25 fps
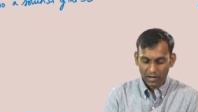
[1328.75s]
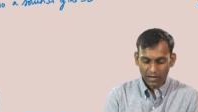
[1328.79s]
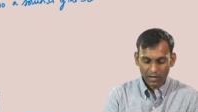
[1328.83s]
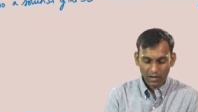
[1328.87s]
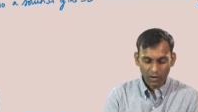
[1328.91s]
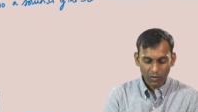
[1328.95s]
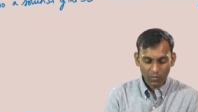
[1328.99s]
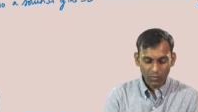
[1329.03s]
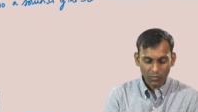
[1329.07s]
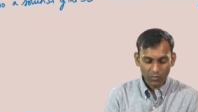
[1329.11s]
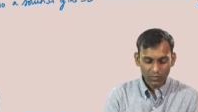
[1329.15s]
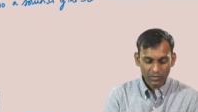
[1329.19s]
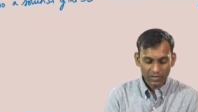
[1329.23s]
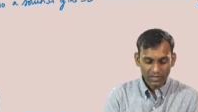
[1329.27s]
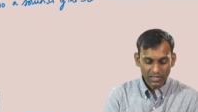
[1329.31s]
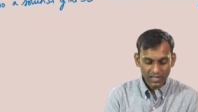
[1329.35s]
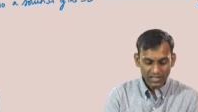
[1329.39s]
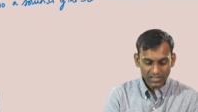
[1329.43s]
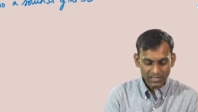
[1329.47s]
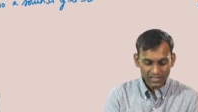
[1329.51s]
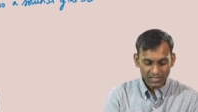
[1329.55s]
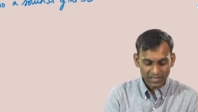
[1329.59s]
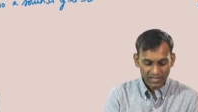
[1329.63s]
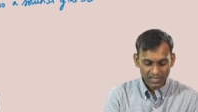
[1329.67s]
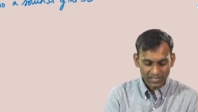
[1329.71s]
Now,
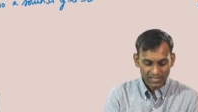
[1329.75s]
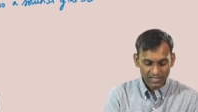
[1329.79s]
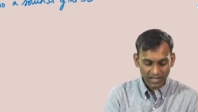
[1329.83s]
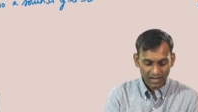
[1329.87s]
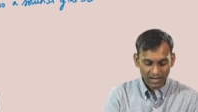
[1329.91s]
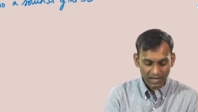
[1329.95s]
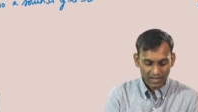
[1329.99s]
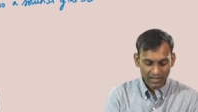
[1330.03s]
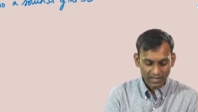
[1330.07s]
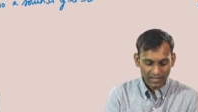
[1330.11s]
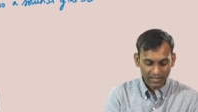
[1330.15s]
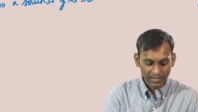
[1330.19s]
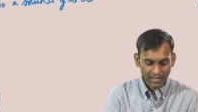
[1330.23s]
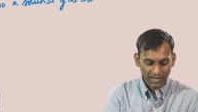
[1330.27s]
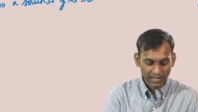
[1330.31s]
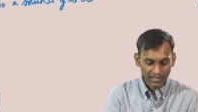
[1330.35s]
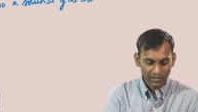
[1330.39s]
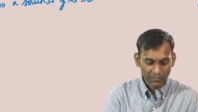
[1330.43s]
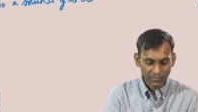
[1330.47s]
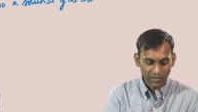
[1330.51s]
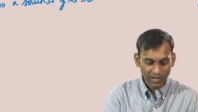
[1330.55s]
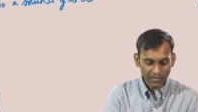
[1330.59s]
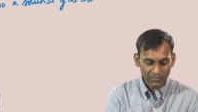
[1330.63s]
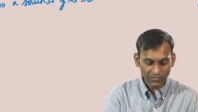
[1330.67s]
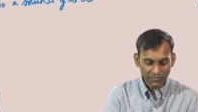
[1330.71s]
this result that
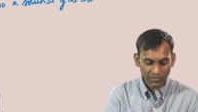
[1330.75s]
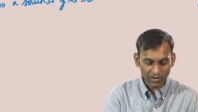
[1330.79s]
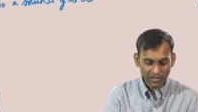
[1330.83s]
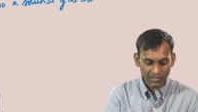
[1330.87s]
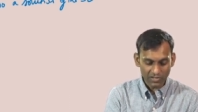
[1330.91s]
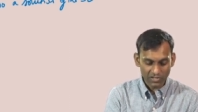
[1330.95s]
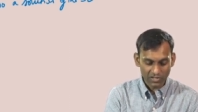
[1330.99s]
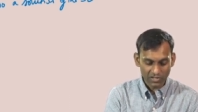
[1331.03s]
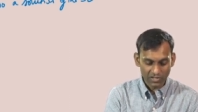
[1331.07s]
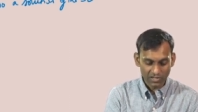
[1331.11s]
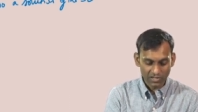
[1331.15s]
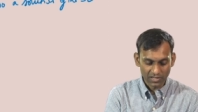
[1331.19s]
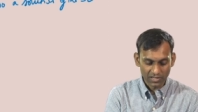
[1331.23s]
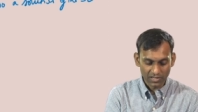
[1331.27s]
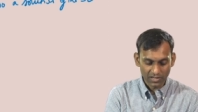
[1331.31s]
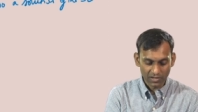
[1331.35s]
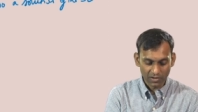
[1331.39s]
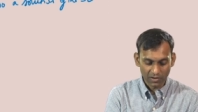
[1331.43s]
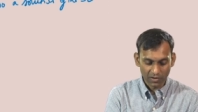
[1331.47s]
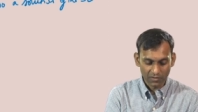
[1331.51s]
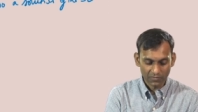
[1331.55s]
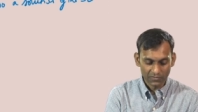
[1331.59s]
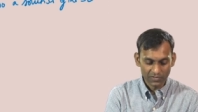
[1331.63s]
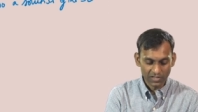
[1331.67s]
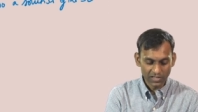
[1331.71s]
a wave function
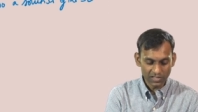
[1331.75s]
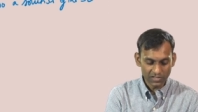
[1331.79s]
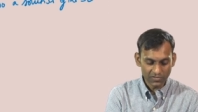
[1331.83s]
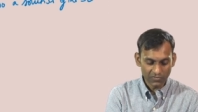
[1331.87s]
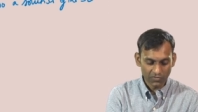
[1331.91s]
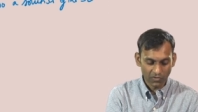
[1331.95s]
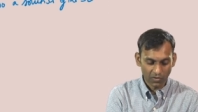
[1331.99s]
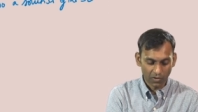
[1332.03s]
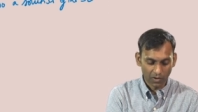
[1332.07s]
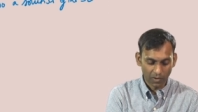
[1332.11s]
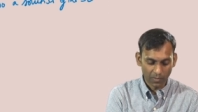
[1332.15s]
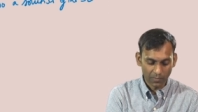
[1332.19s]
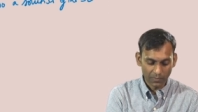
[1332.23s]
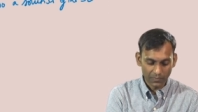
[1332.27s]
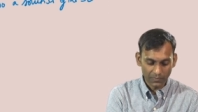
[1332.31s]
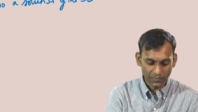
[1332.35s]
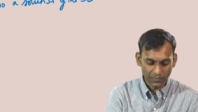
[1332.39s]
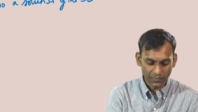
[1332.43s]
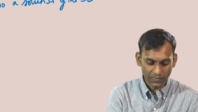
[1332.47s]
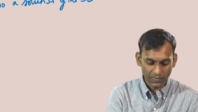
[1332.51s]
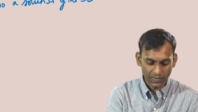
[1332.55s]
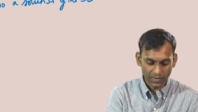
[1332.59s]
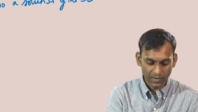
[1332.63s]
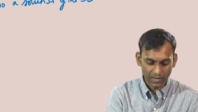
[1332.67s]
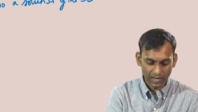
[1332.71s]
of this form
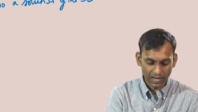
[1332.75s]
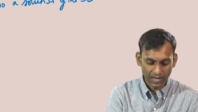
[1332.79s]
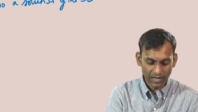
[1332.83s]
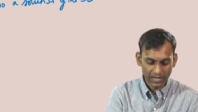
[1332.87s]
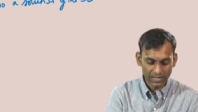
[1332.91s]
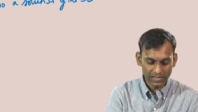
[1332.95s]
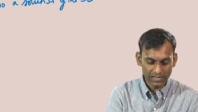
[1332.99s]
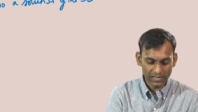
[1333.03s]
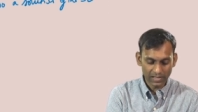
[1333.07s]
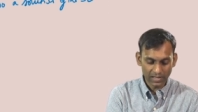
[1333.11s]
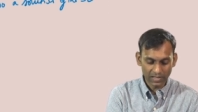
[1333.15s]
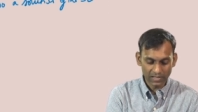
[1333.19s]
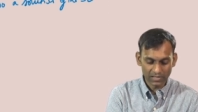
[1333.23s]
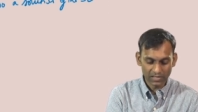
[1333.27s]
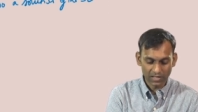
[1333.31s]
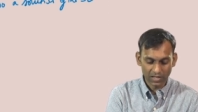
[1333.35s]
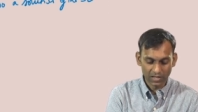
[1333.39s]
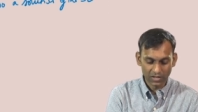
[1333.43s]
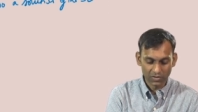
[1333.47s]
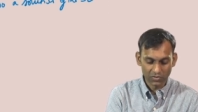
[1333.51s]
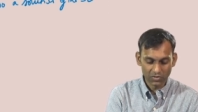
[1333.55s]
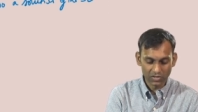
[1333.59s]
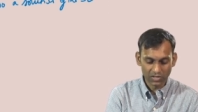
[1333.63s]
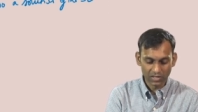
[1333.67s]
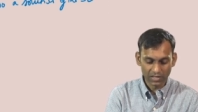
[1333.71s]
is a
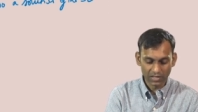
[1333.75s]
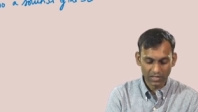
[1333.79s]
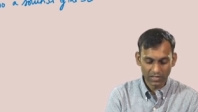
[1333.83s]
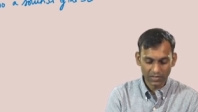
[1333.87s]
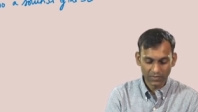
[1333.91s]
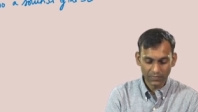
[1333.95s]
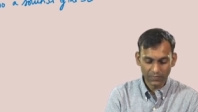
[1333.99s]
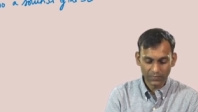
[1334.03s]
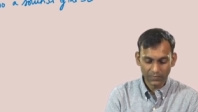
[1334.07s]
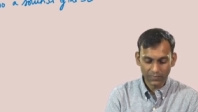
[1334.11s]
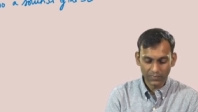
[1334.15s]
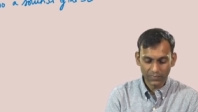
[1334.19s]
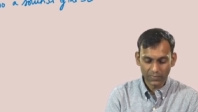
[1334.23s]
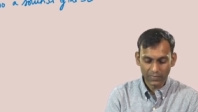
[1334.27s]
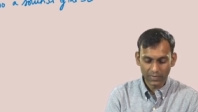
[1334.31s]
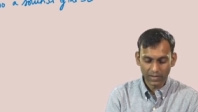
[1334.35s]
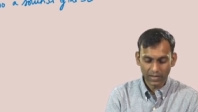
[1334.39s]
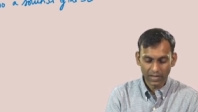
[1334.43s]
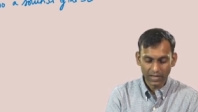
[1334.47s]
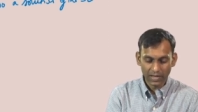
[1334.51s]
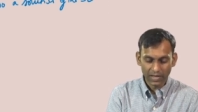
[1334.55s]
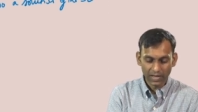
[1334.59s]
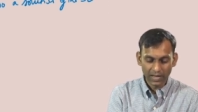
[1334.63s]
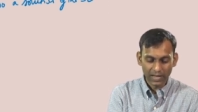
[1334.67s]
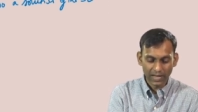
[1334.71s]
solution
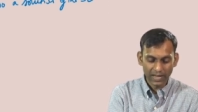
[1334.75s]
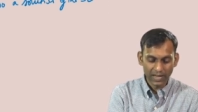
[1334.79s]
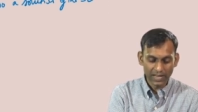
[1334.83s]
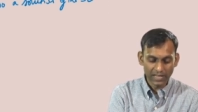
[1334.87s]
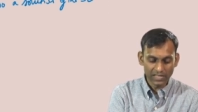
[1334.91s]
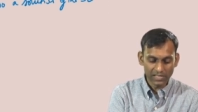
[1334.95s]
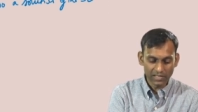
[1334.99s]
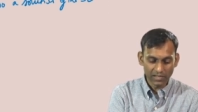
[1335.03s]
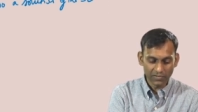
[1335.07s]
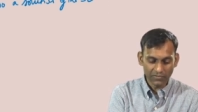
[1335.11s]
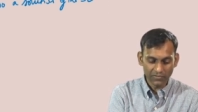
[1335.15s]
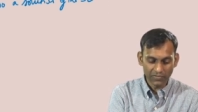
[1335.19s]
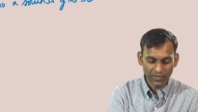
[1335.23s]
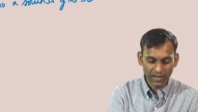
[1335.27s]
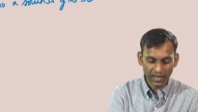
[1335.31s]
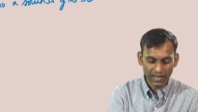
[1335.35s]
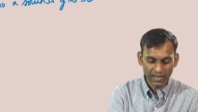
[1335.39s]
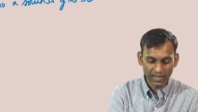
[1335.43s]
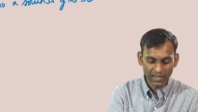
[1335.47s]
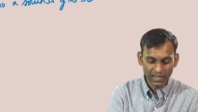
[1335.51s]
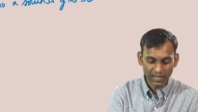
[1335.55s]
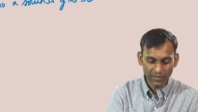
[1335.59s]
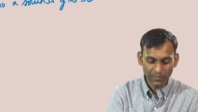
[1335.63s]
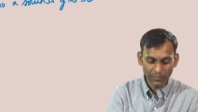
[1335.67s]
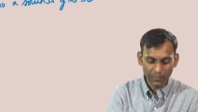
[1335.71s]
is a
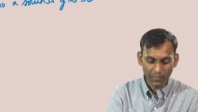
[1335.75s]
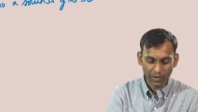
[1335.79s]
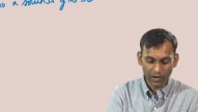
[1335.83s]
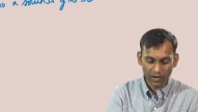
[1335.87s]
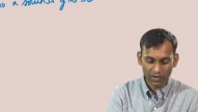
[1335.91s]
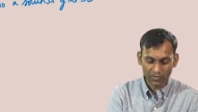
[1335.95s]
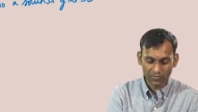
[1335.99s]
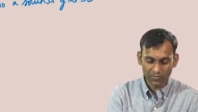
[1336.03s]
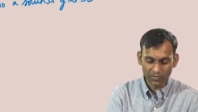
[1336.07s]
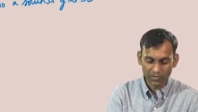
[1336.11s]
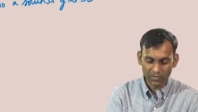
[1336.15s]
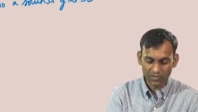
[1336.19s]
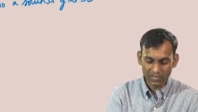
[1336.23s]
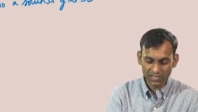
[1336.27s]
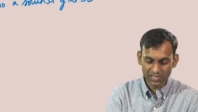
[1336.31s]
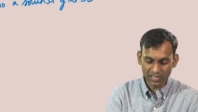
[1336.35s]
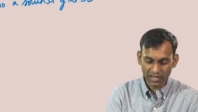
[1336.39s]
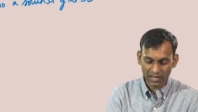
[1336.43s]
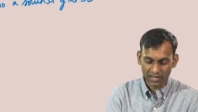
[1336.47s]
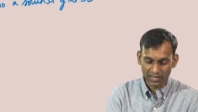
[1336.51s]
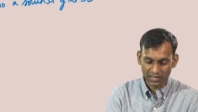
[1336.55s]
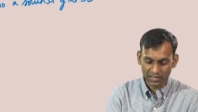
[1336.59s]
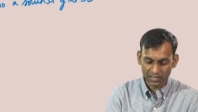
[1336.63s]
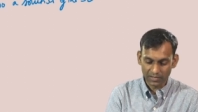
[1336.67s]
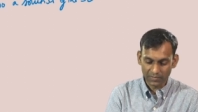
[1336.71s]
fairly powerful
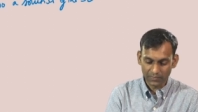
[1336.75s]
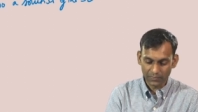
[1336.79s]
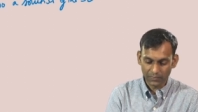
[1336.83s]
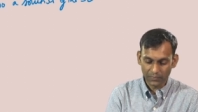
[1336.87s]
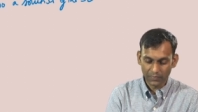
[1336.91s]
result